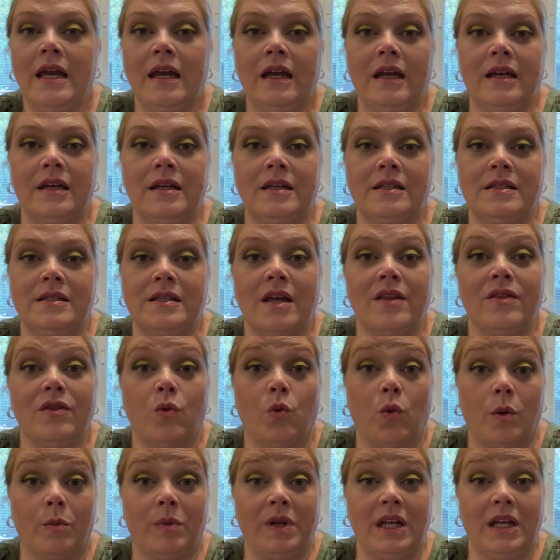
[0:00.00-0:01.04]
is The
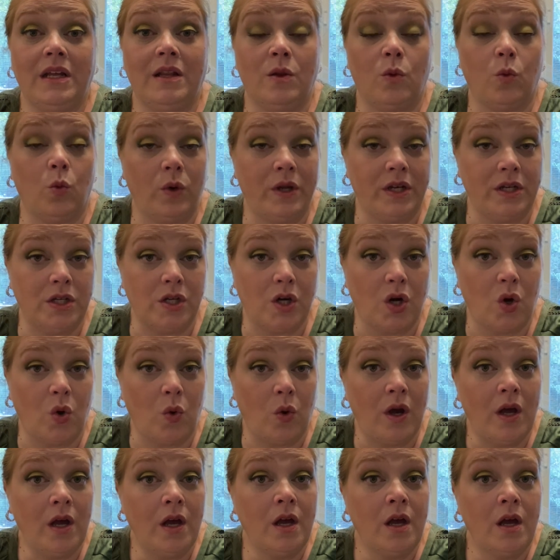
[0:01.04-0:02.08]
Woman in the Window
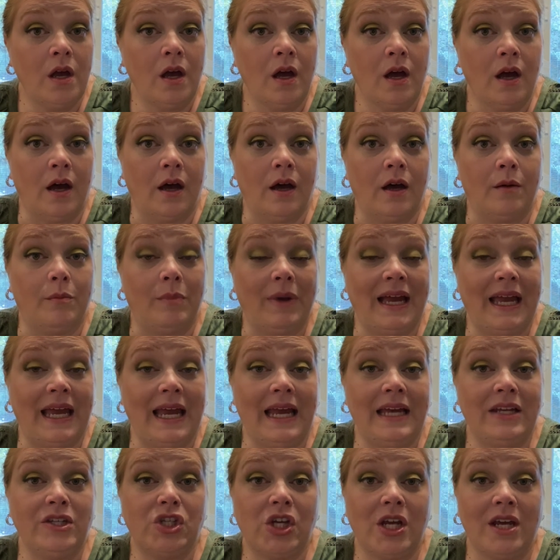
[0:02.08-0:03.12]
by
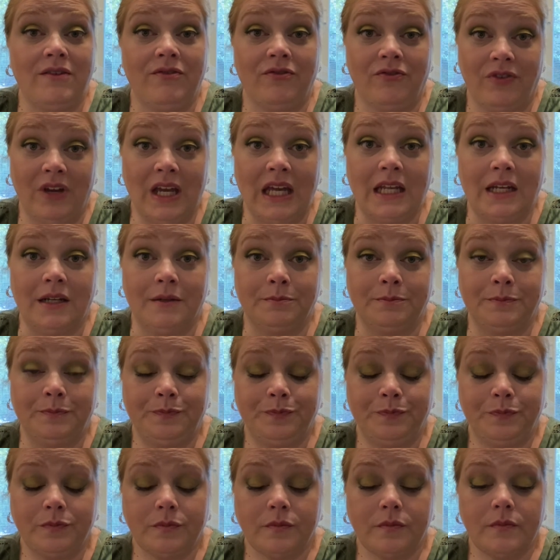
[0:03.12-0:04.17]
A.J. Finn.
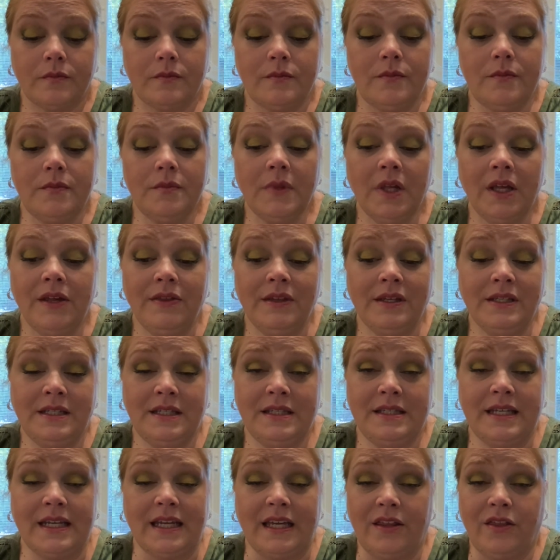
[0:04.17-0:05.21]
This
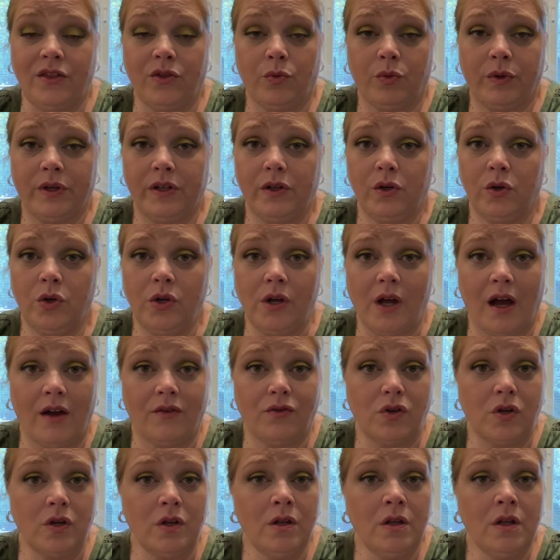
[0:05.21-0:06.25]
is a thriller
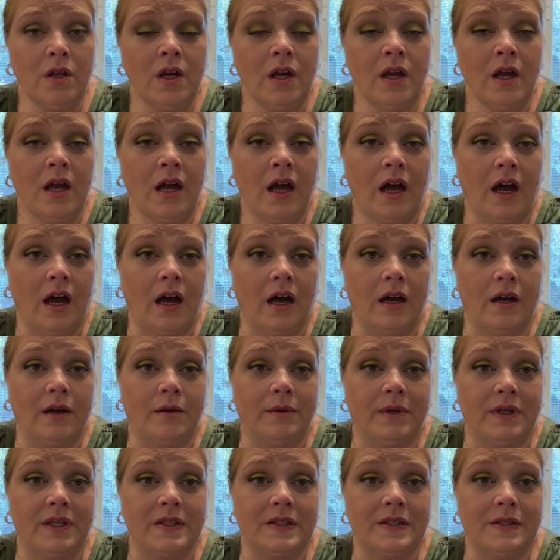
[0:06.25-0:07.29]
novel.
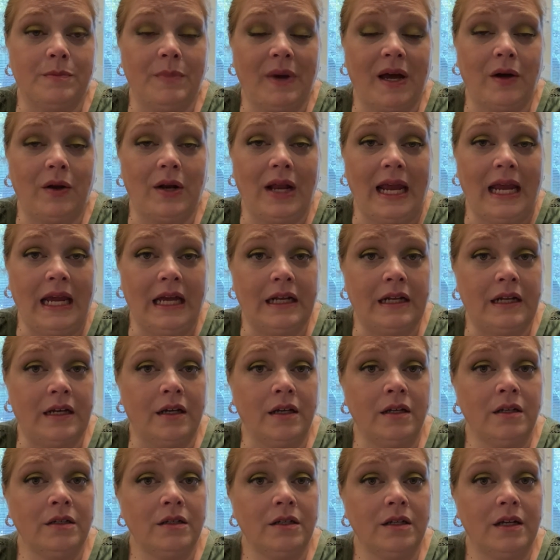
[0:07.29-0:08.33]
It's about
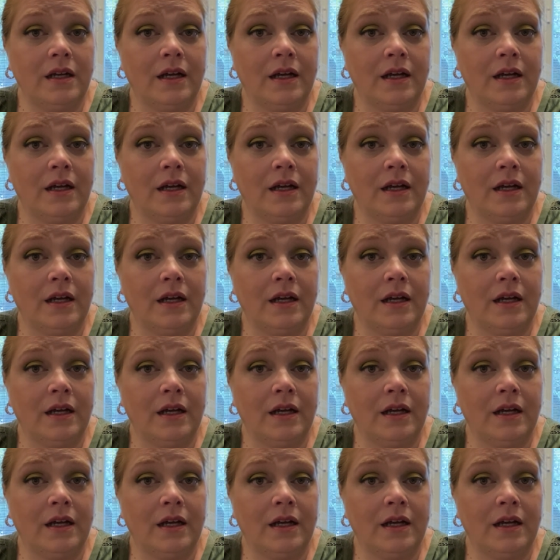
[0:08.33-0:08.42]
Anna.